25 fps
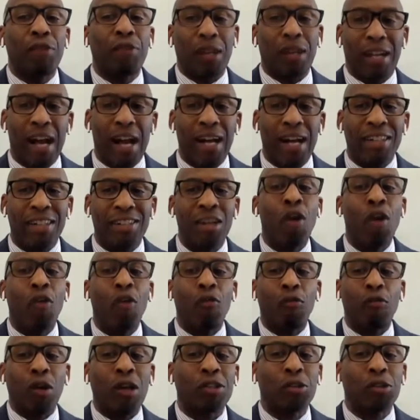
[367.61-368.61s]
favorite
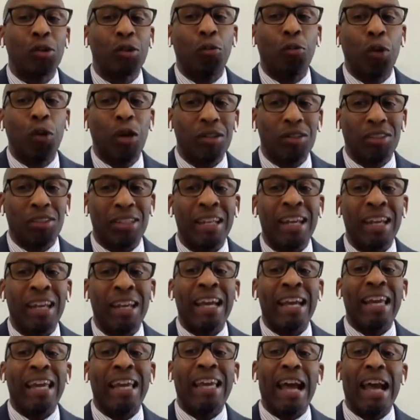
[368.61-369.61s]
guys, Russell
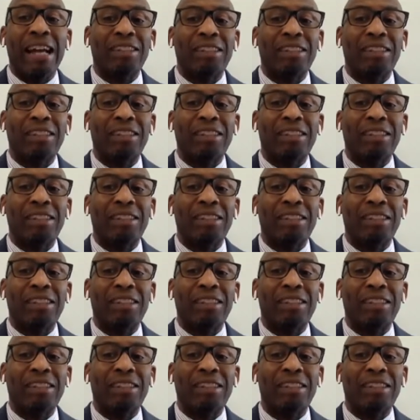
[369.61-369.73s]
Wilson.